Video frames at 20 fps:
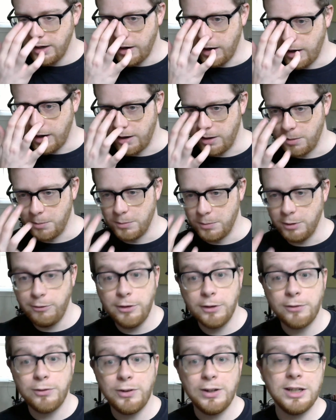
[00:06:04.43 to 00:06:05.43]
Um,
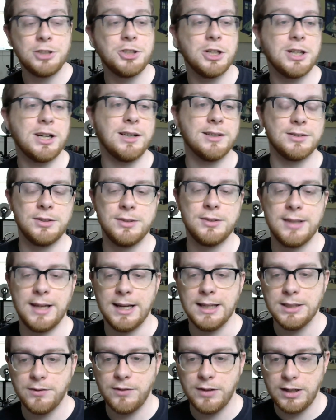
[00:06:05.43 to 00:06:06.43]
feel free to check out
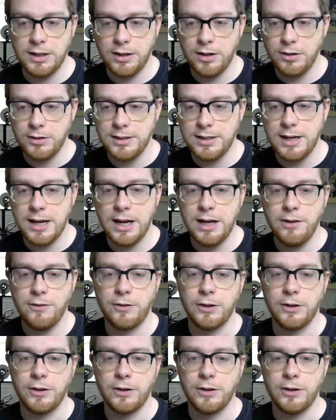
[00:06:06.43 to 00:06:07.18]
Suzanne's video today